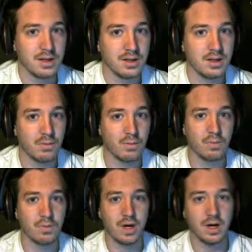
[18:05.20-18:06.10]
there,
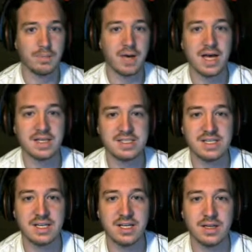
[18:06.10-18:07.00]
uh, past
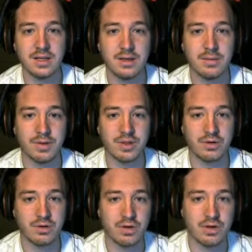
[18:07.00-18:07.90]
it, but the
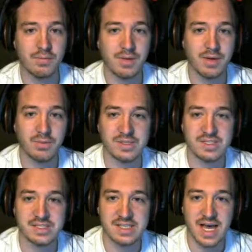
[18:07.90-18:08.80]
crooked man was
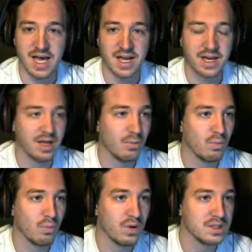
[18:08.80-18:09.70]
sad,
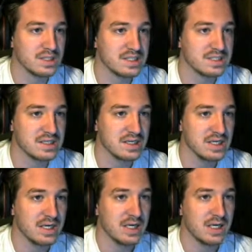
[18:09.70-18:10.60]
and once
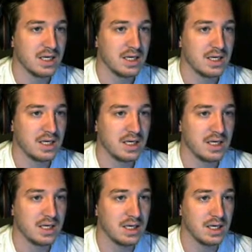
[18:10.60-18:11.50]

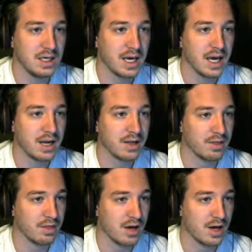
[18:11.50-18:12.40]
he had a
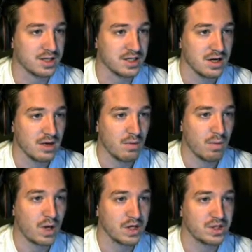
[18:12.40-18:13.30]
thought,
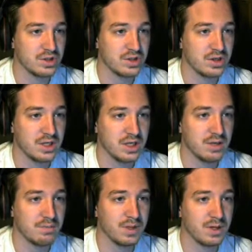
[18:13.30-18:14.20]
why should he
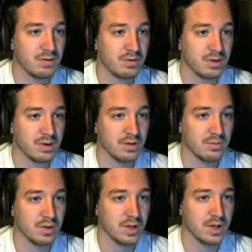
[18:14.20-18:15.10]
be crooked
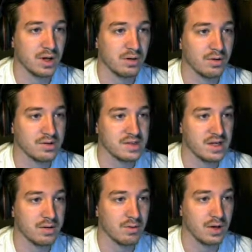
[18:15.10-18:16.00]
when others
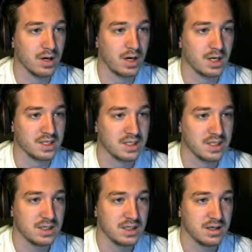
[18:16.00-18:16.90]
they were not?
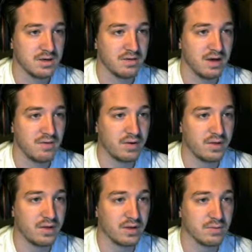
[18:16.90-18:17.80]

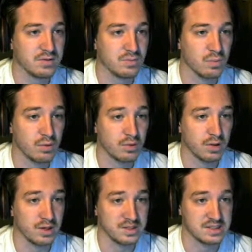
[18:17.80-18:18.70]
Everything was
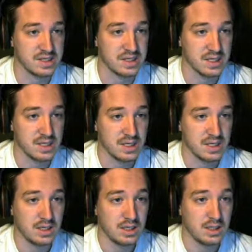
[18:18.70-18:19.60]
worthless.
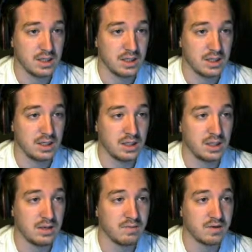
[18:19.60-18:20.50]
He
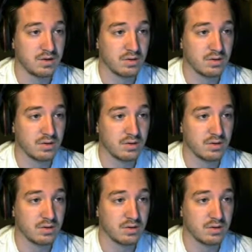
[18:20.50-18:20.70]
heaved a